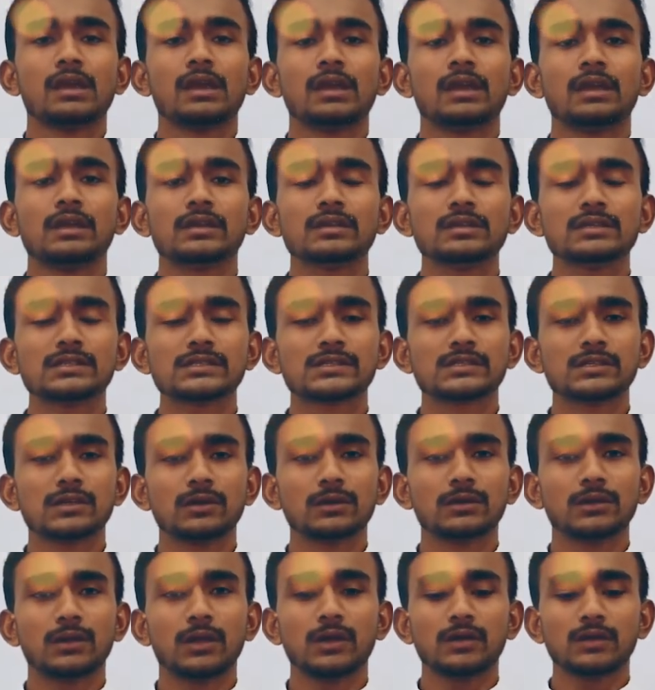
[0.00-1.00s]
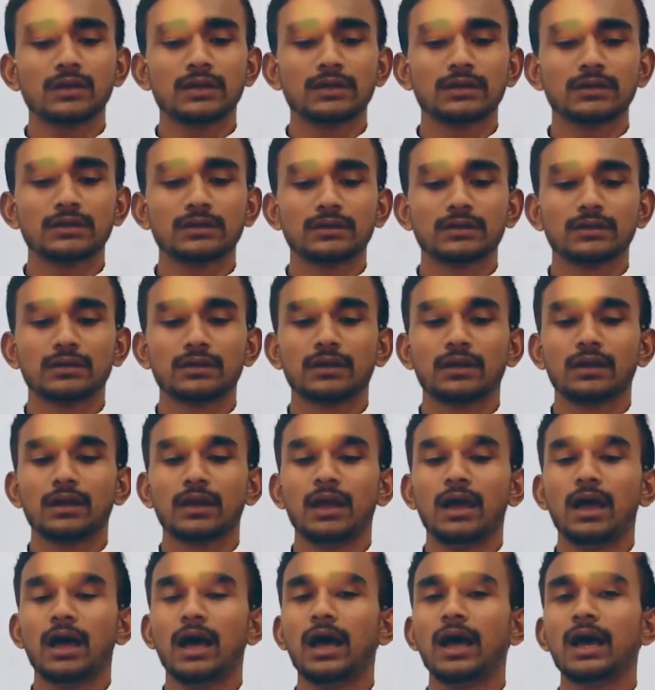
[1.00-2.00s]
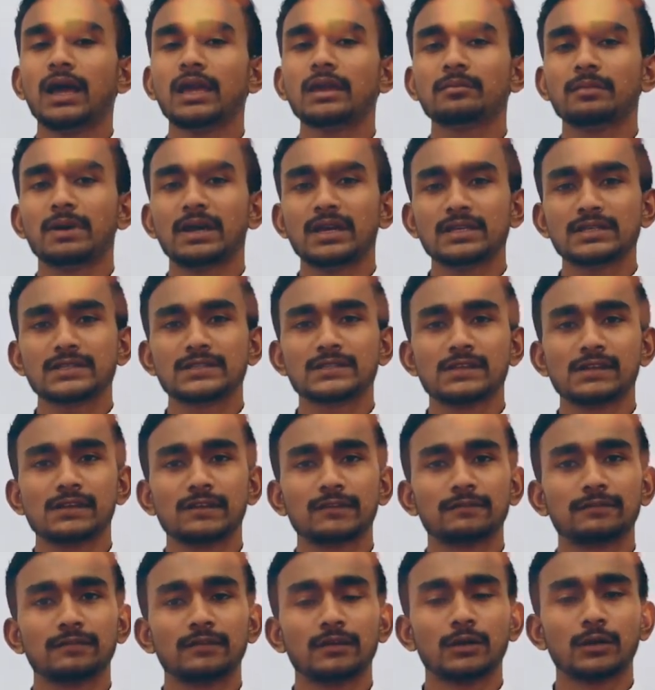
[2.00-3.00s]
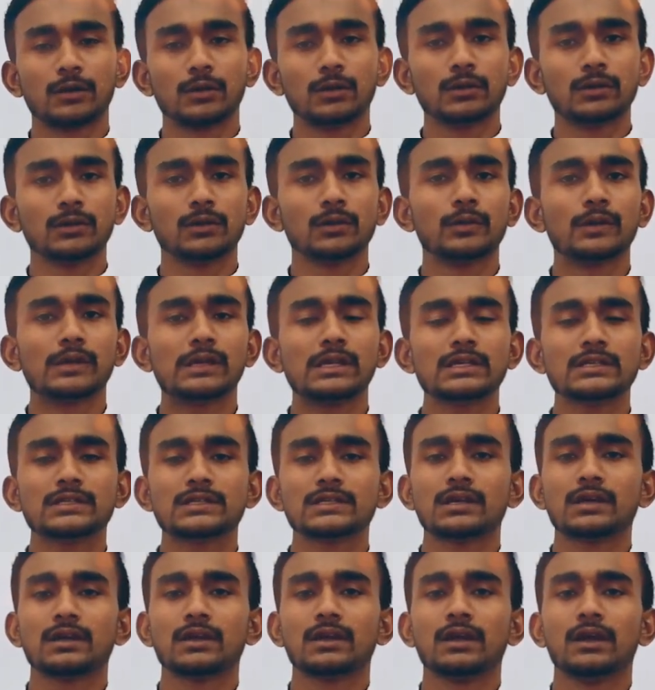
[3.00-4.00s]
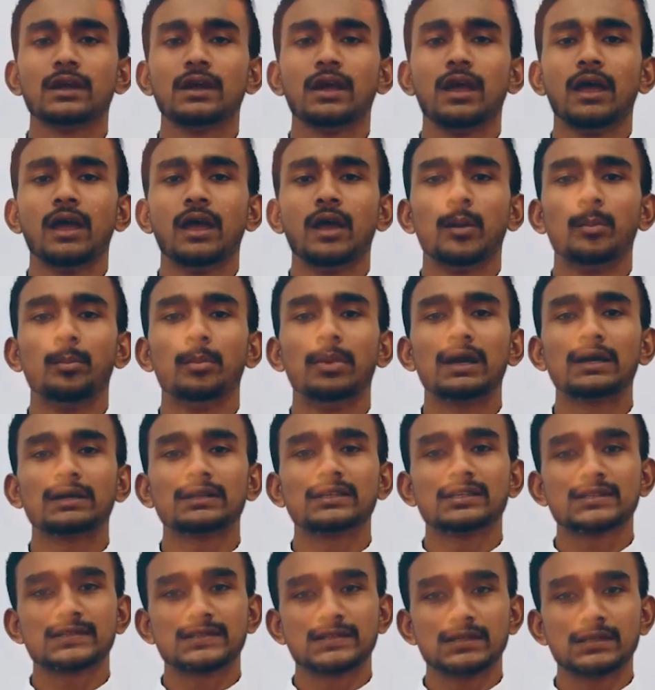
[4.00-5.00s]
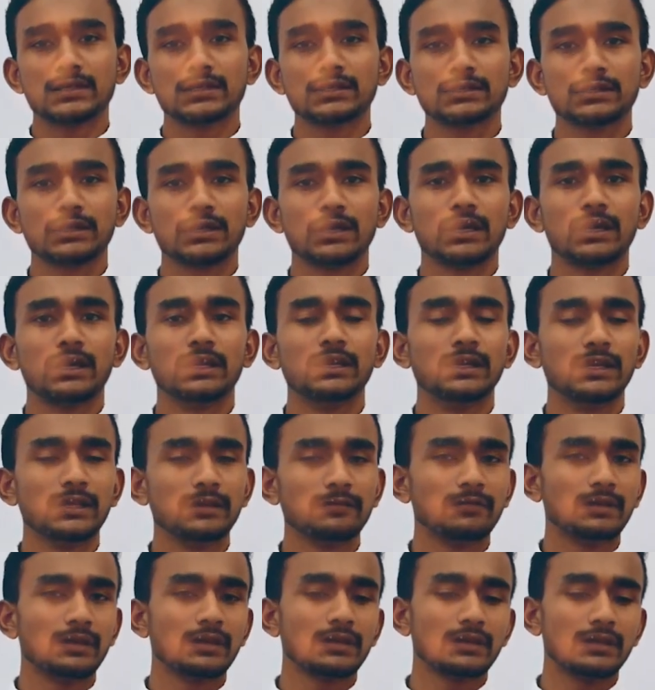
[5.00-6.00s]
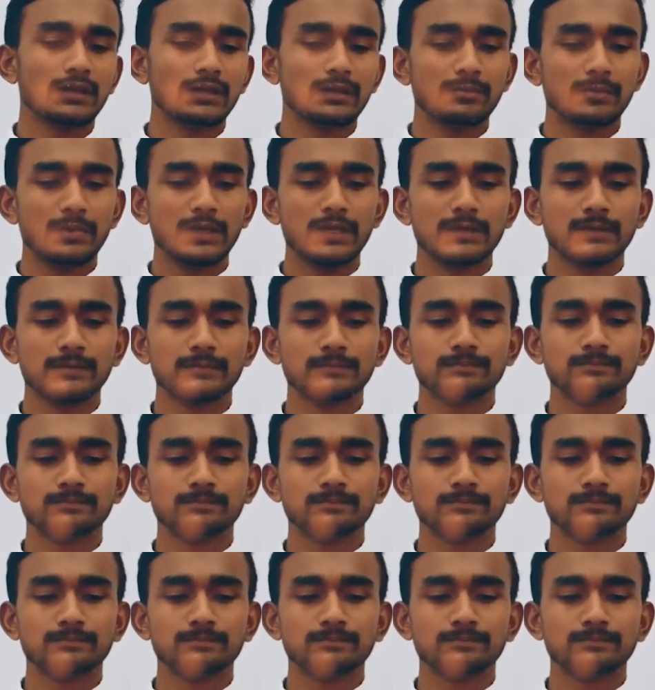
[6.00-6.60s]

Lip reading: "It is no longer I myself who do it, but the sin living in me."